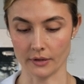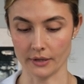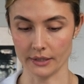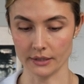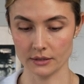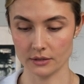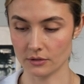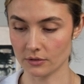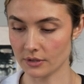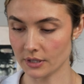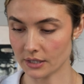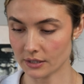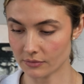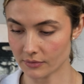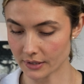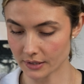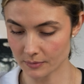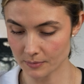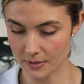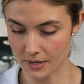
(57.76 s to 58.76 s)
All right, so this
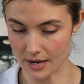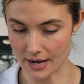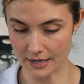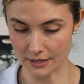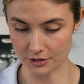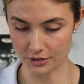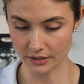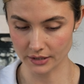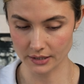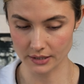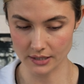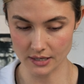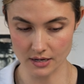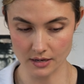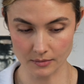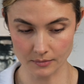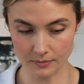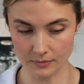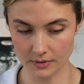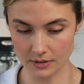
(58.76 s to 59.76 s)
recipe actually
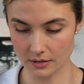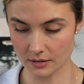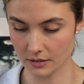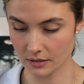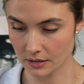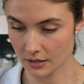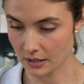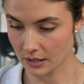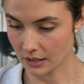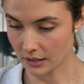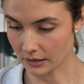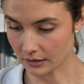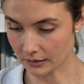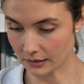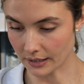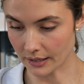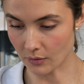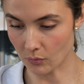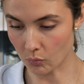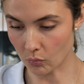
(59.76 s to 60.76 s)
seems
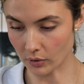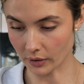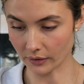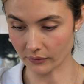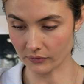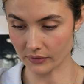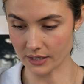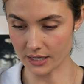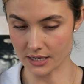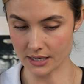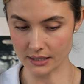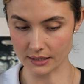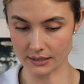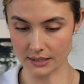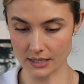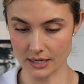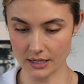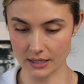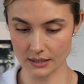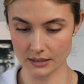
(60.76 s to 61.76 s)
like one of the
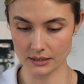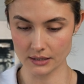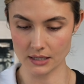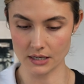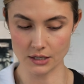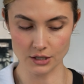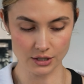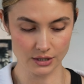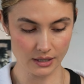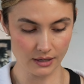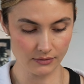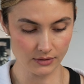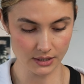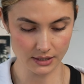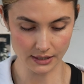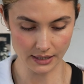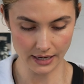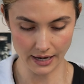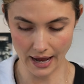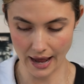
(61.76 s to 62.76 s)
easiest. He just gives
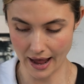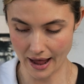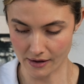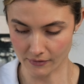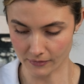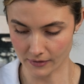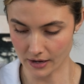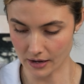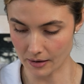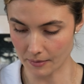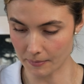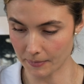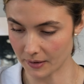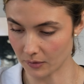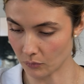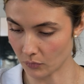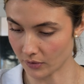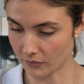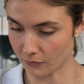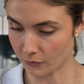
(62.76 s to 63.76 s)
us like 1/2 cup
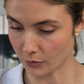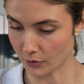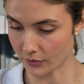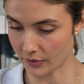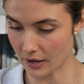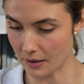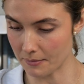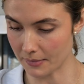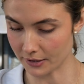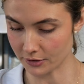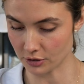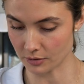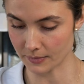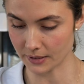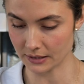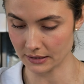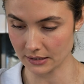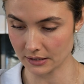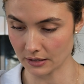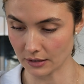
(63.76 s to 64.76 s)
and 1/4 cup
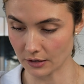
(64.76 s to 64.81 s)
measurements.